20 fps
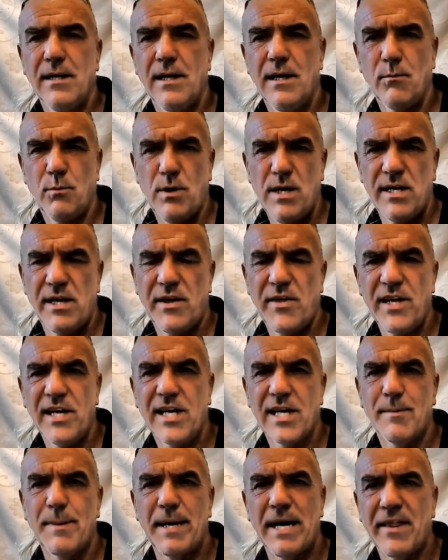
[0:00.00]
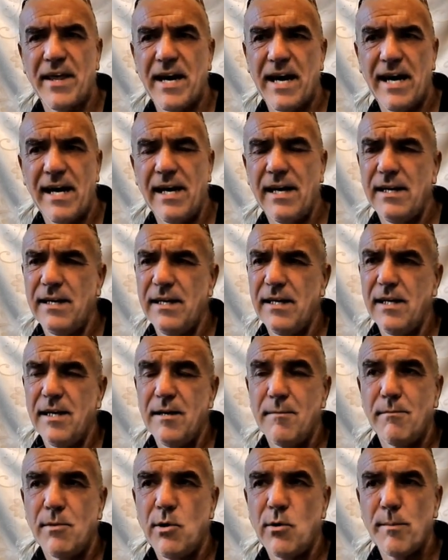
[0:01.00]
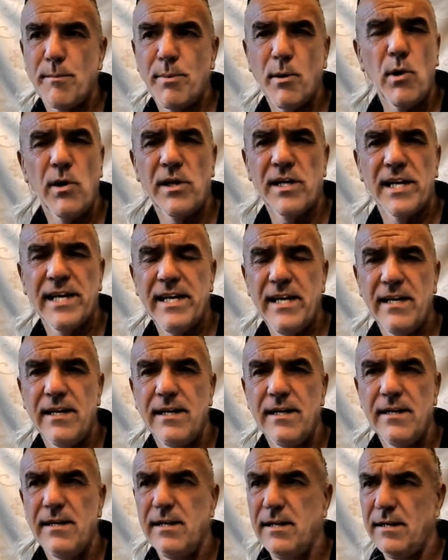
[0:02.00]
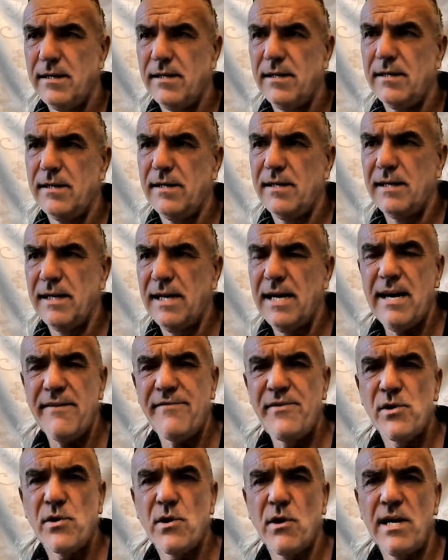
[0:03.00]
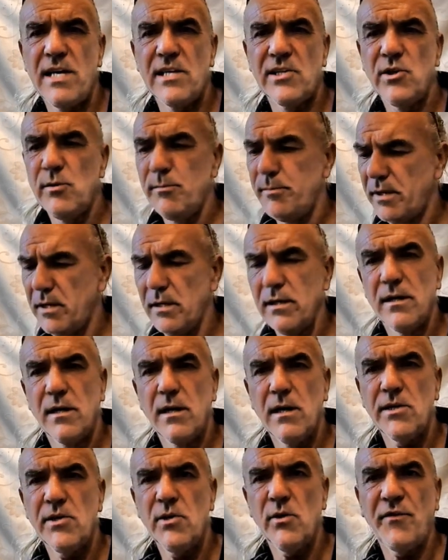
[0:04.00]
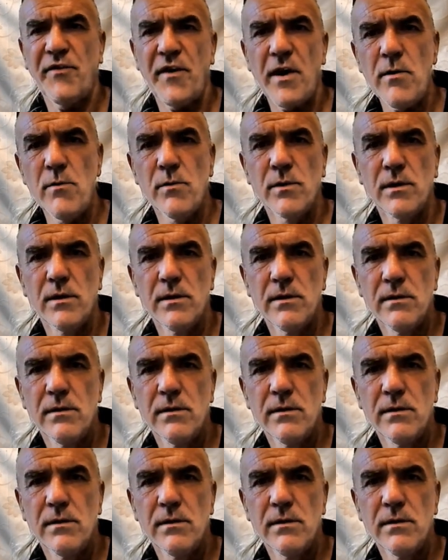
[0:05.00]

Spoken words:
And while you're thinking about that, more importantly, have you got his number on your phone?